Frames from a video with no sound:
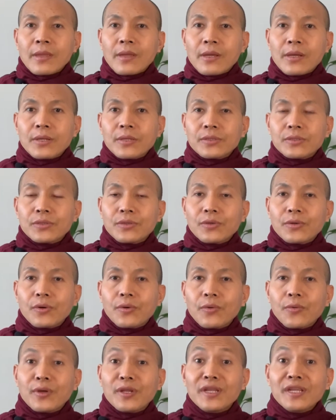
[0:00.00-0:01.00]
So
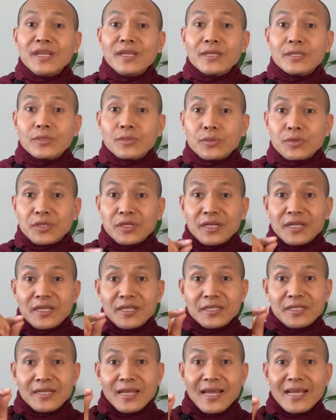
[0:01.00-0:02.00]
we need social
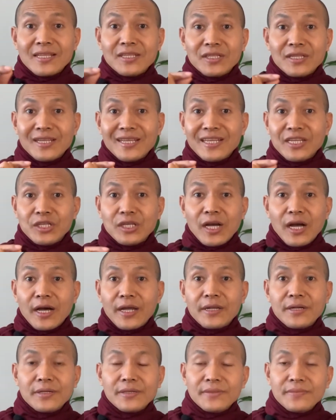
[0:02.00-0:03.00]
distance in each
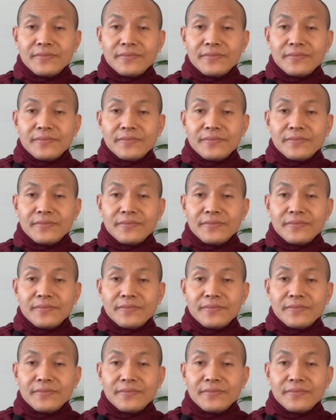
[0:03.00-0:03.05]
other.